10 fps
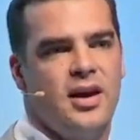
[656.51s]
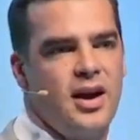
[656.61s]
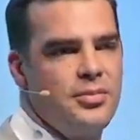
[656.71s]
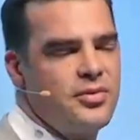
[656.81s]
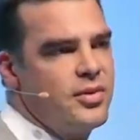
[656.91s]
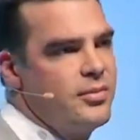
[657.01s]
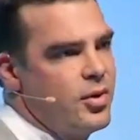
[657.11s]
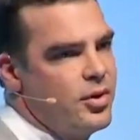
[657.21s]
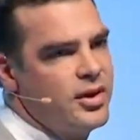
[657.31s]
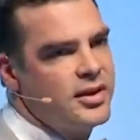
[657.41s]
upstream
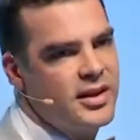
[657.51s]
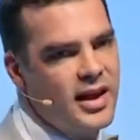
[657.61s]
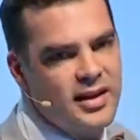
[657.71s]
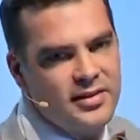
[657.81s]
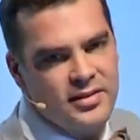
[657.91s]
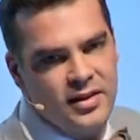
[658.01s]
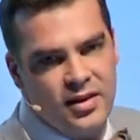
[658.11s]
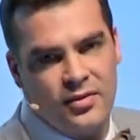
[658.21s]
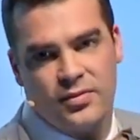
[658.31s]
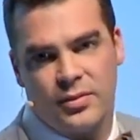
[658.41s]
oil and gas
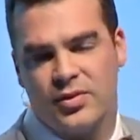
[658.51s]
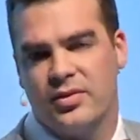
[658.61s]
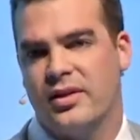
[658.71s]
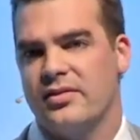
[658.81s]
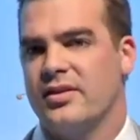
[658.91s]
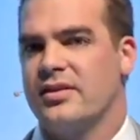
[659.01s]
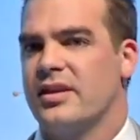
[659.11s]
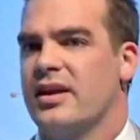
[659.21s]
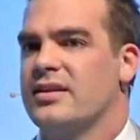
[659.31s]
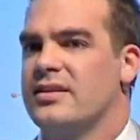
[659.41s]
from
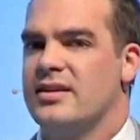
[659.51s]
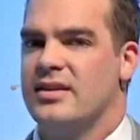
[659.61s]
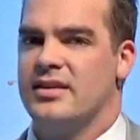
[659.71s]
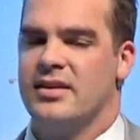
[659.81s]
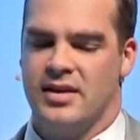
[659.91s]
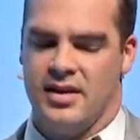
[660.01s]
2019.